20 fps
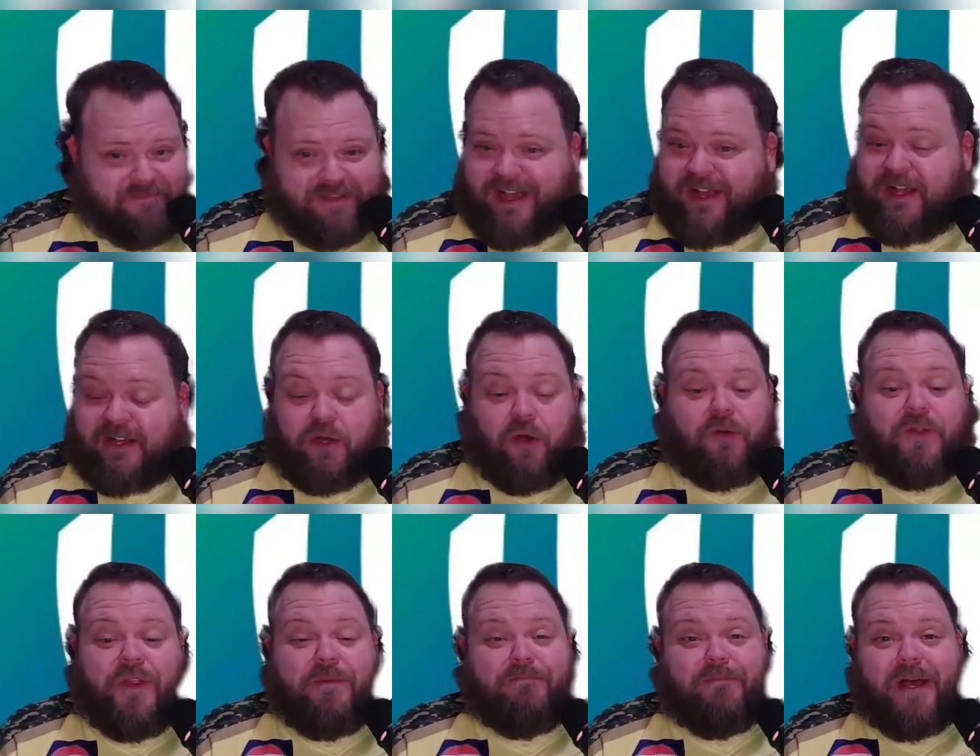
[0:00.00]
I
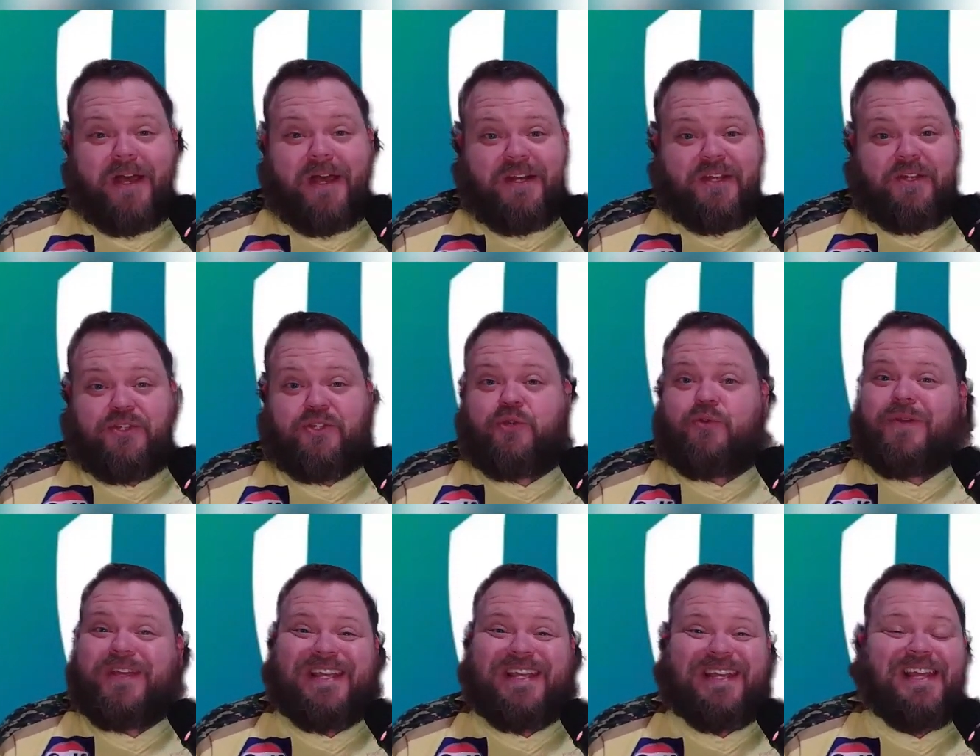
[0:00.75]
call them Mighty
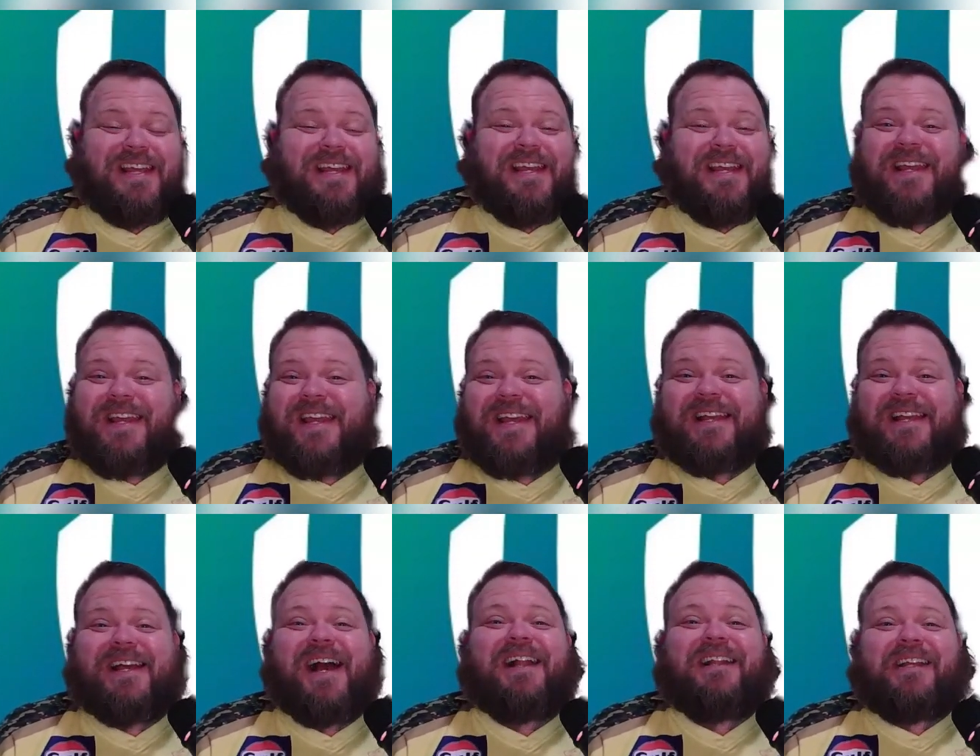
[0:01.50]
to
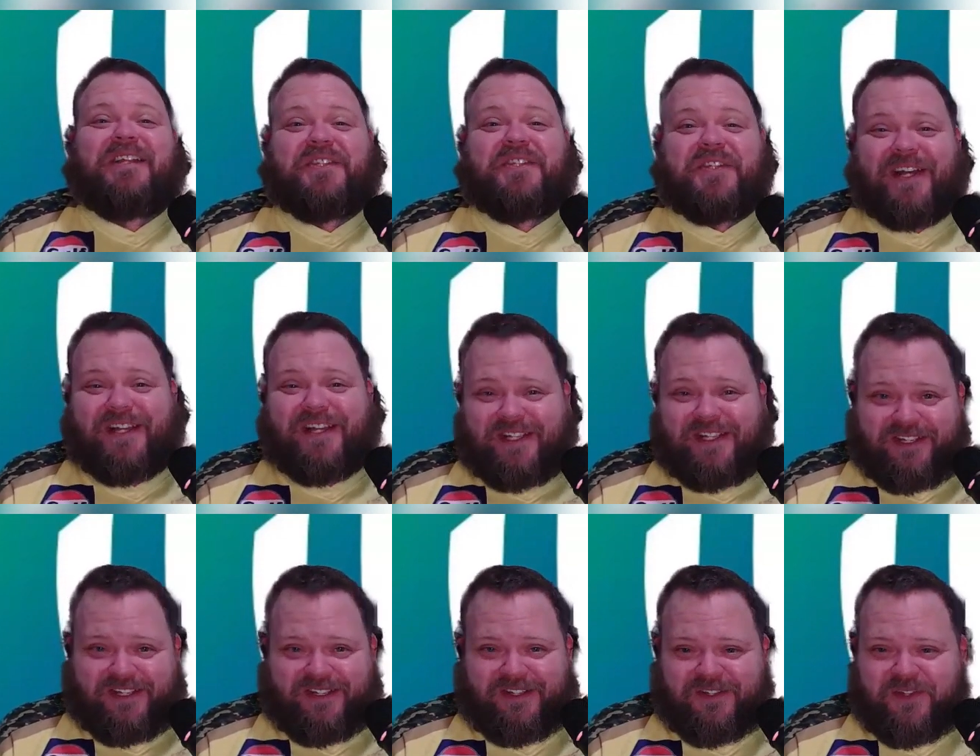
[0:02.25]
Italitahi.